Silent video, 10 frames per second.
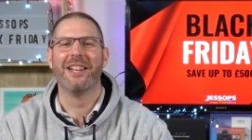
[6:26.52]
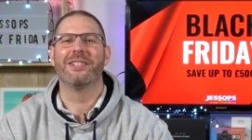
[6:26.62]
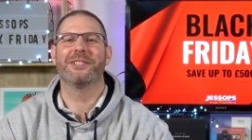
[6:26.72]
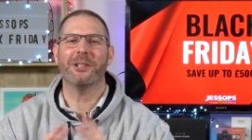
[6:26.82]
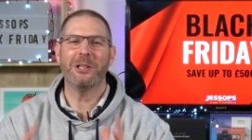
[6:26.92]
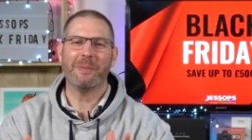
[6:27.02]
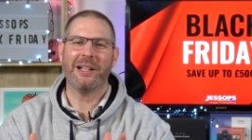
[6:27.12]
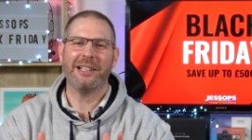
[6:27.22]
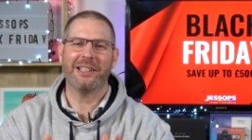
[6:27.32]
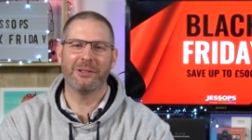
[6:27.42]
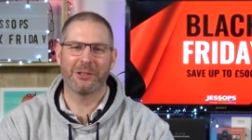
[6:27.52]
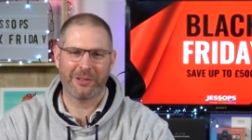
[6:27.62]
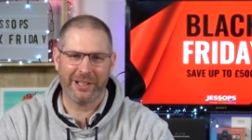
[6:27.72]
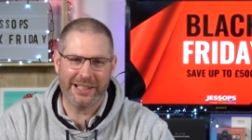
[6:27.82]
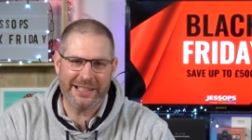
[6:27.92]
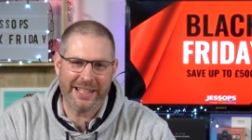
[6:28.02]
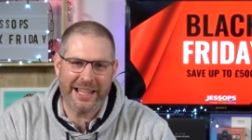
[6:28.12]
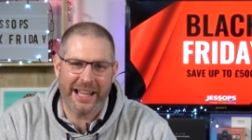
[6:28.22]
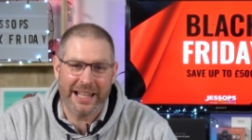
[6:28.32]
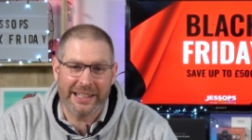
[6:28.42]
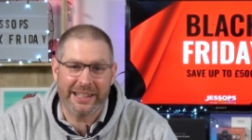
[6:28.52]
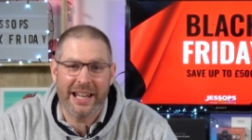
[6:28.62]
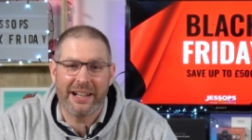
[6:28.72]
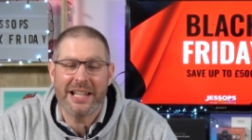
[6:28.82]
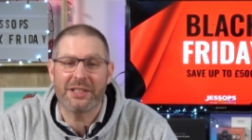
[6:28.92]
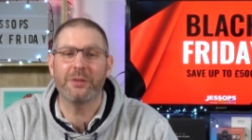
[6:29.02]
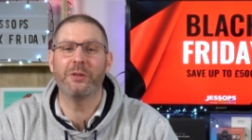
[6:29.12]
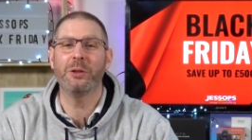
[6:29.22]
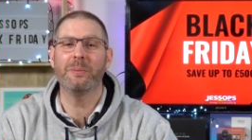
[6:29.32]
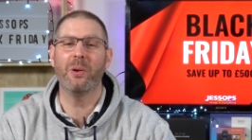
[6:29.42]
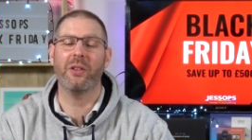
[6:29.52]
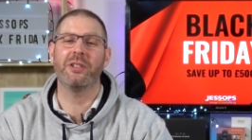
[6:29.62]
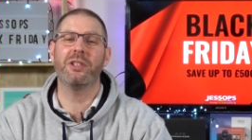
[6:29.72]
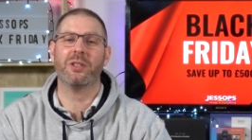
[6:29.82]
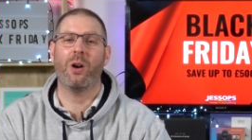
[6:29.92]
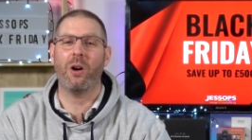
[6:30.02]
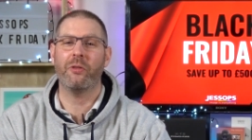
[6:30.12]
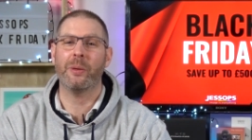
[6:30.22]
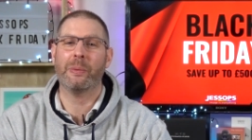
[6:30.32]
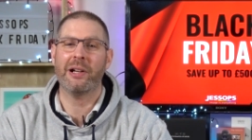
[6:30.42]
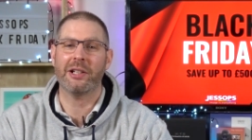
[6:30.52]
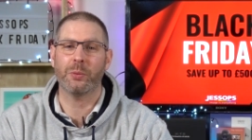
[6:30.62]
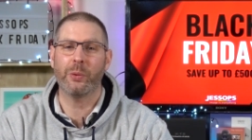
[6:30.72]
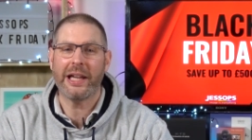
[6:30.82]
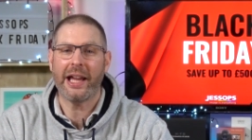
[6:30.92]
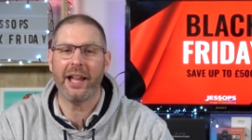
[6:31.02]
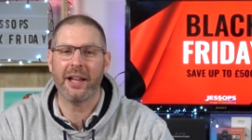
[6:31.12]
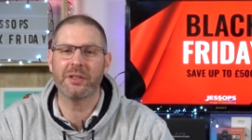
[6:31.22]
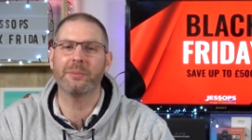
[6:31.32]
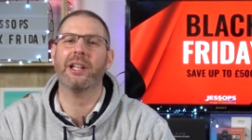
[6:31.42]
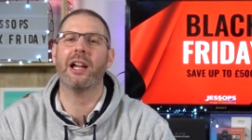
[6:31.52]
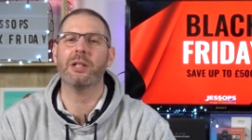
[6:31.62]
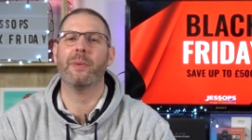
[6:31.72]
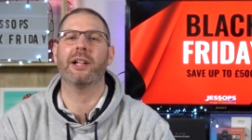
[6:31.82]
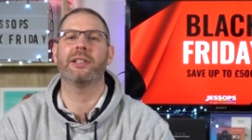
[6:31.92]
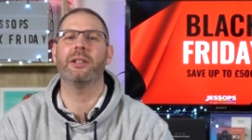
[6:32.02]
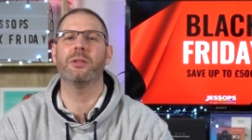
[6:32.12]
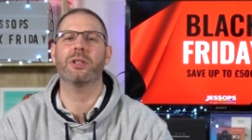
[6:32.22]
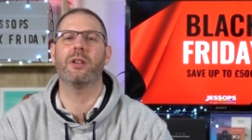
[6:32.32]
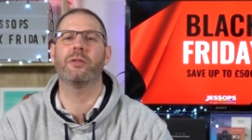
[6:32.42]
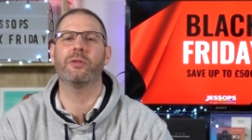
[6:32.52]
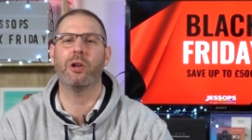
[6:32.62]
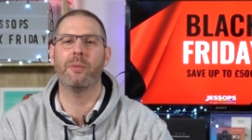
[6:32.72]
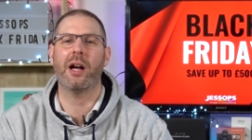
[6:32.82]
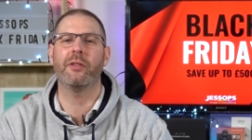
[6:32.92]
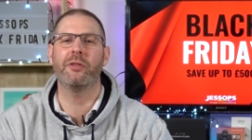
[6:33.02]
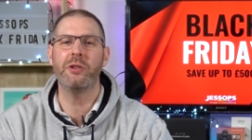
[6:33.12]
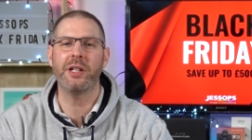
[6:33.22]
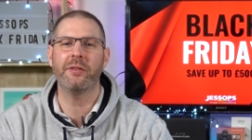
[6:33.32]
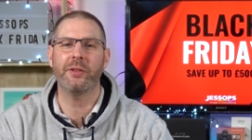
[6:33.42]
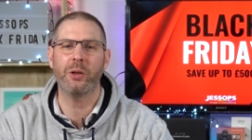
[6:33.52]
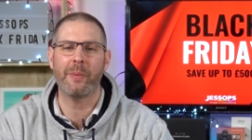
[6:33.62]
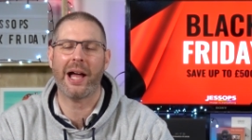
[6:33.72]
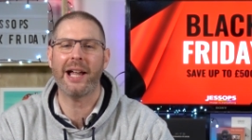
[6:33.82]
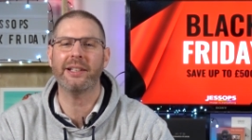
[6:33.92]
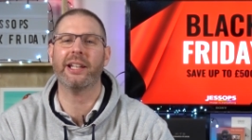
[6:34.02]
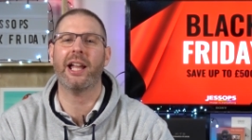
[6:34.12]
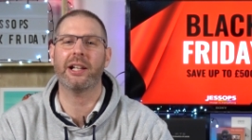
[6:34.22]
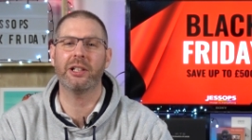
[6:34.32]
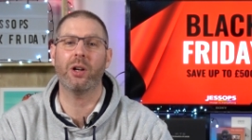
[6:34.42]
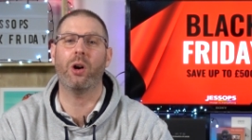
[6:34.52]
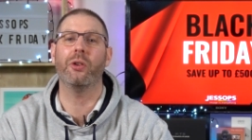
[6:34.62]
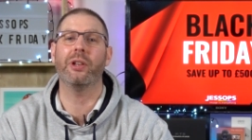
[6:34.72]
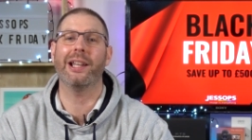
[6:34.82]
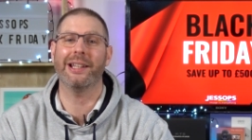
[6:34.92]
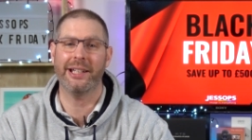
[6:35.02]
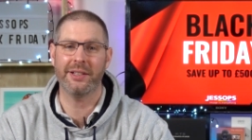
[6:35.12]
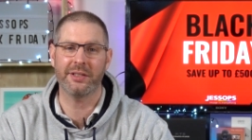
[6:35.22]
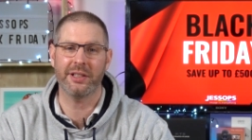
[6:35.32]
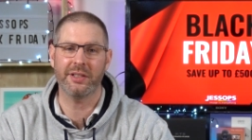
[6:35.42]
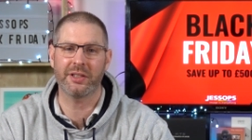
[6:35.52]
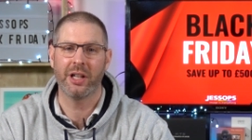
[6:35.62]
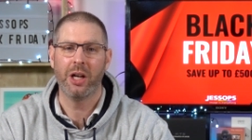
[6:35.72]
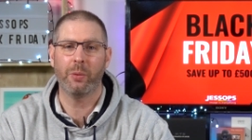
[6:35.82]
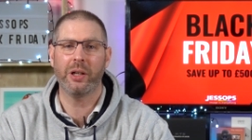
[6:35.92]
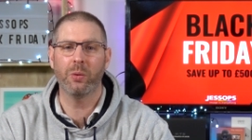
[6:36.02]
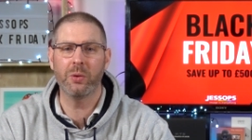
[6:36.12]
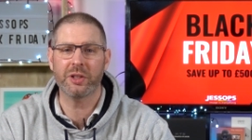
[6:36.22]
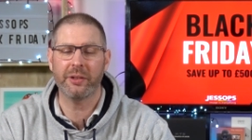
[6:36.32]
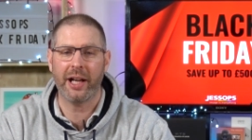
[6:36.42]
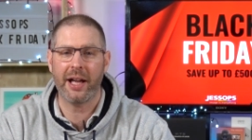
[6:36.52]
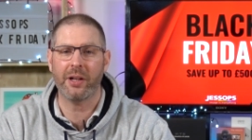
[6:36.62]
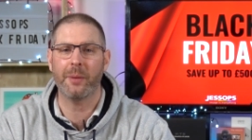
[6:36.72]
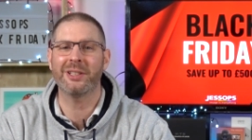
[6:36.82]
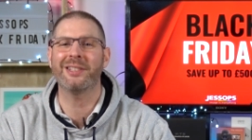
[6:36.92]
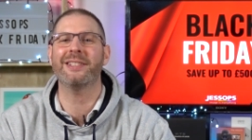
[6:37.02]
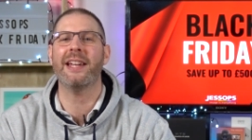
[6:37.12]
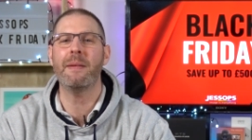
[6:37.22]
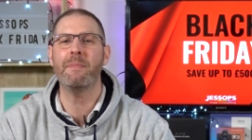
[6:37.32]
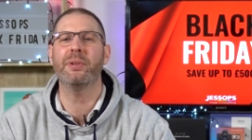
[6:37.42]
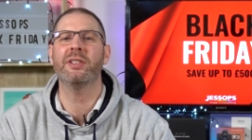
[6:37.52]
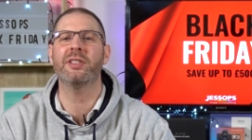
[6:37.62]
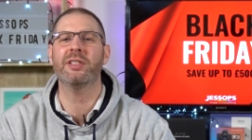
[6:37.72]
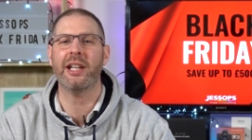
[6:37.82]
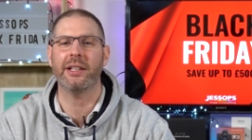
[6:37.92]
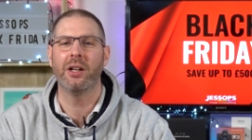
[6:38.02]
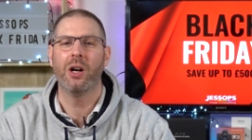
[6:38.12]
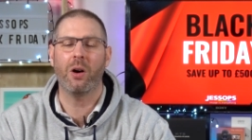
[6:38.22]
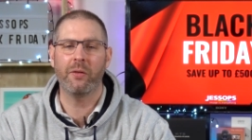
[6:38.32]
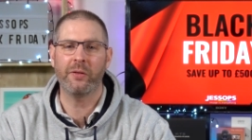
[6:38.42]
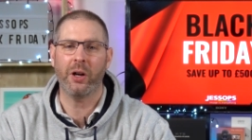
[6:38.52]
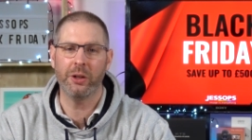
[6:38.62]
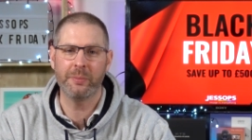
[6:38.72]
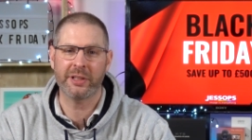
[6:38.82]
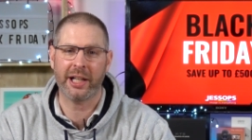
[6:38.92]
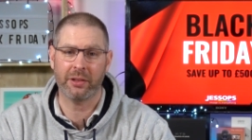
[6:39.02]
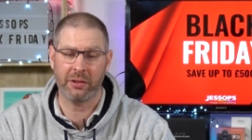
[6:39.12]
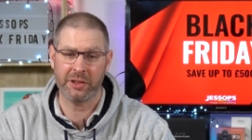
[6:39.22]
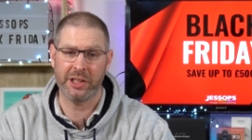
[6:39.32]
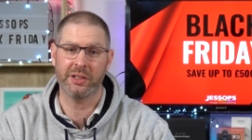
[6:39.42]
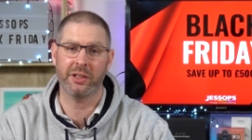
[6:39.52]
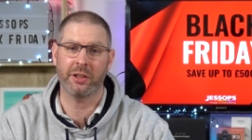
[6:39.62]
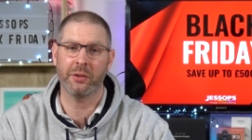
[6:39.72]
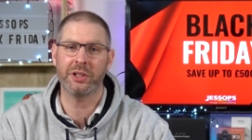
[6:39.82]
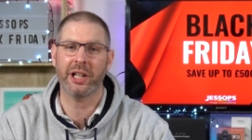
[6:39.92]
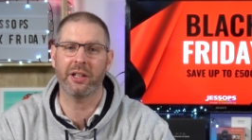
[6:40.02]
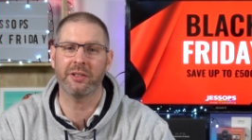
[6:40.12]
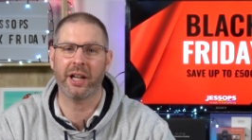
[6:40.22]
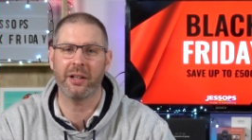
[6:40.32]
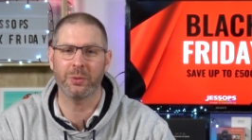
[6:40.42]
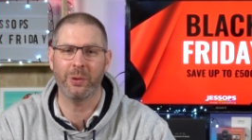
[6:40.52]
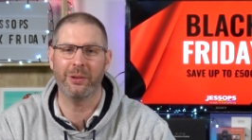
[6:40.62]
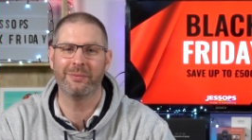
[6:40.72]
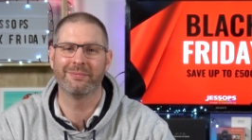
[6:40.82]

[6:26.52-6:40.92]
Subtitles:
So many deals, right, Lizzie? And there is a few more that are just hot off the press. We have some cashback deals from Fujifilm and Canon on lenses. We also have up to 10% off of home technology, so go and check those out as well.